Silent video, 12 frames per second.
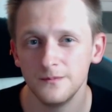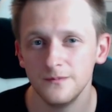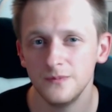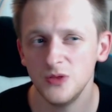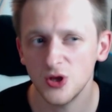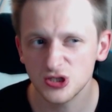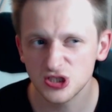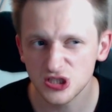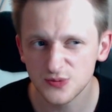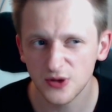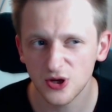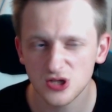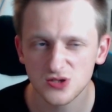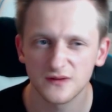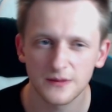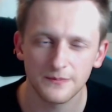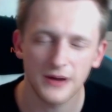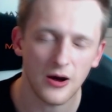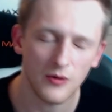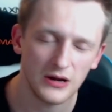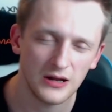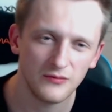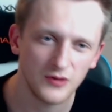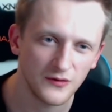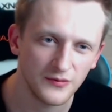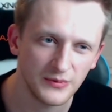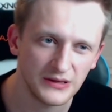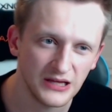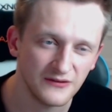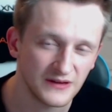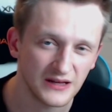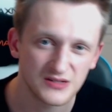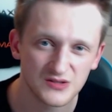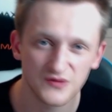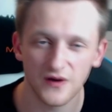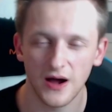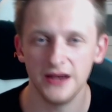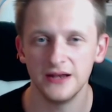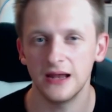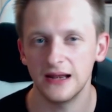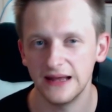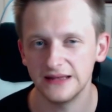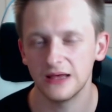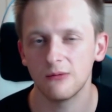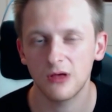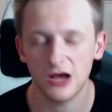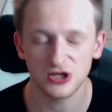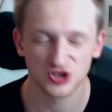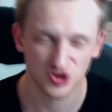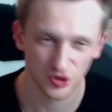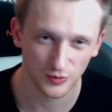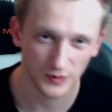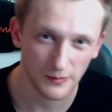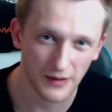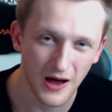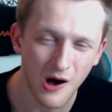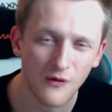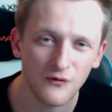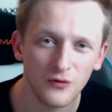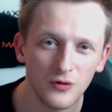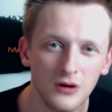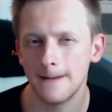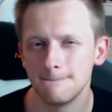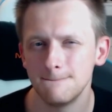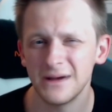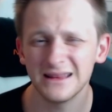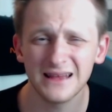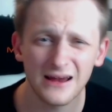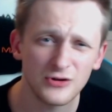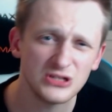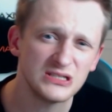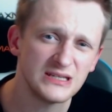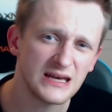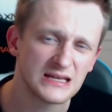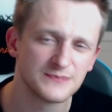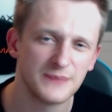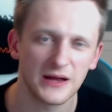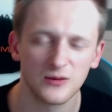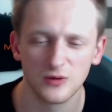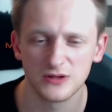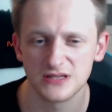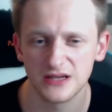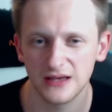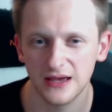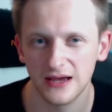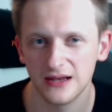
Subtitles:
Not just because of the power level of Medivh, that is fine, late game cards should be powerful, but the RNG aspect once again.